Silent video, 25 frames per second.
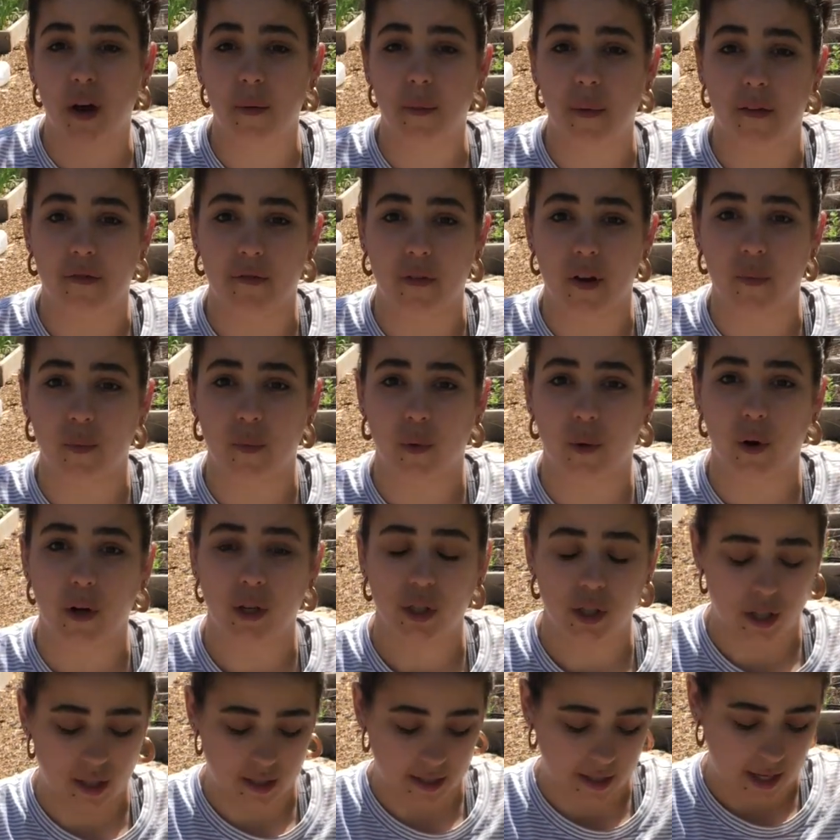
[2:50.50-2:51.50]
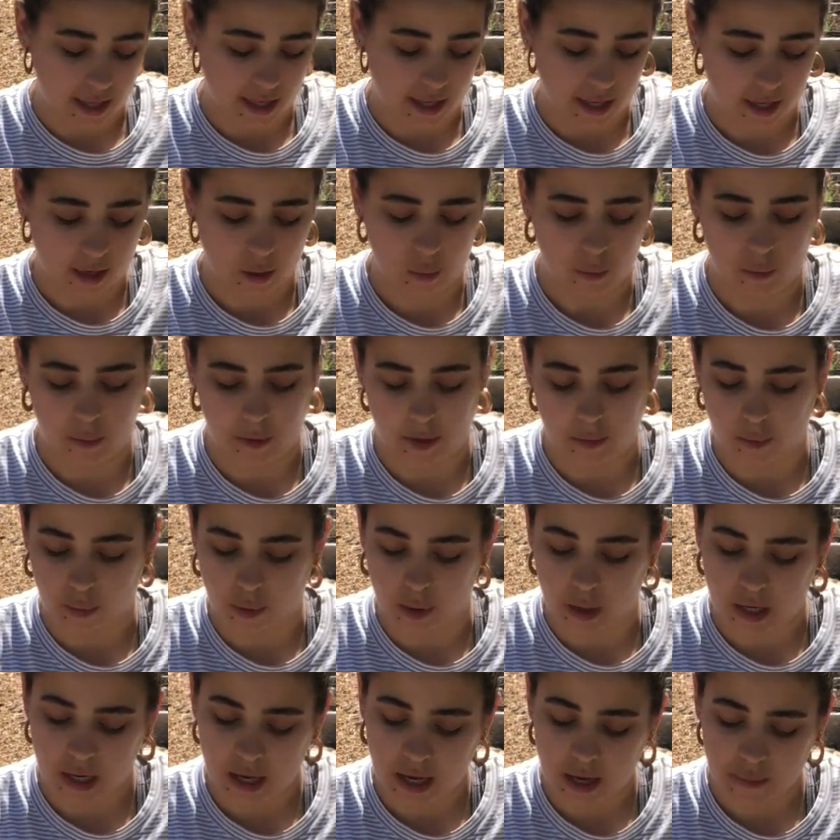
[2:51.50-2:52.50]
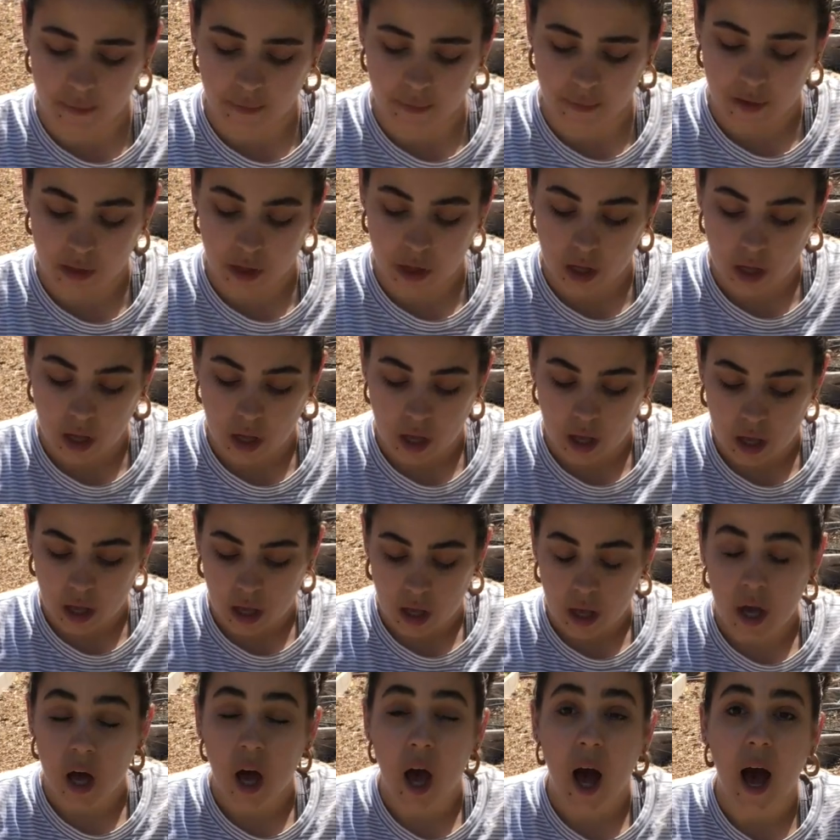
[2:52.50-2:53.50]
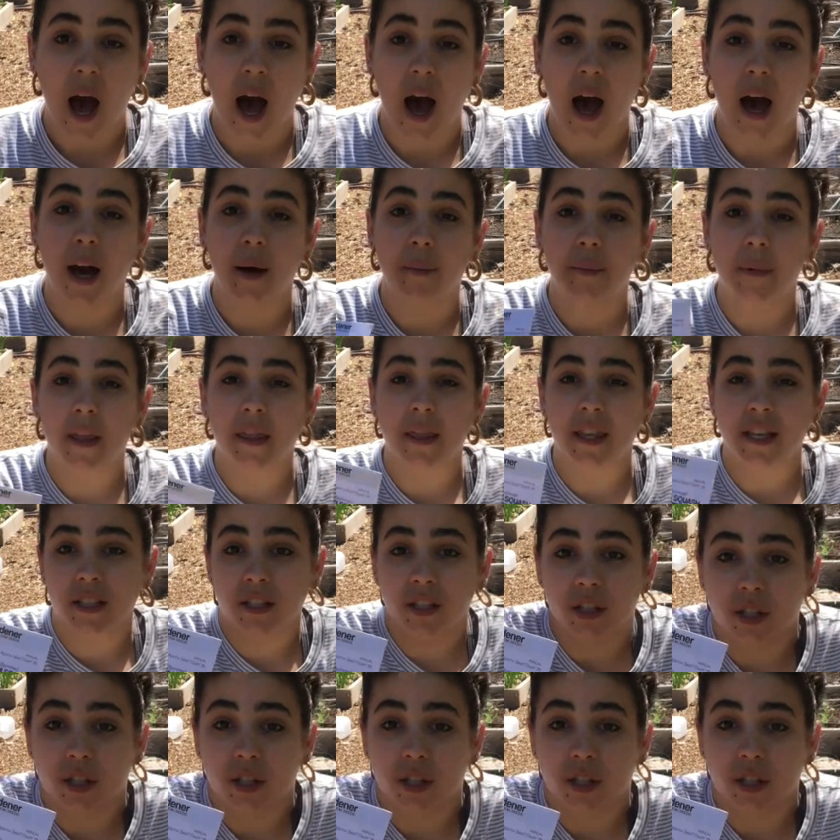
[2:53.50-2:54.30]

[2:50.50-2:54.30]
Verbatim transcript: on my front porch because I think it would be pretty. Um, this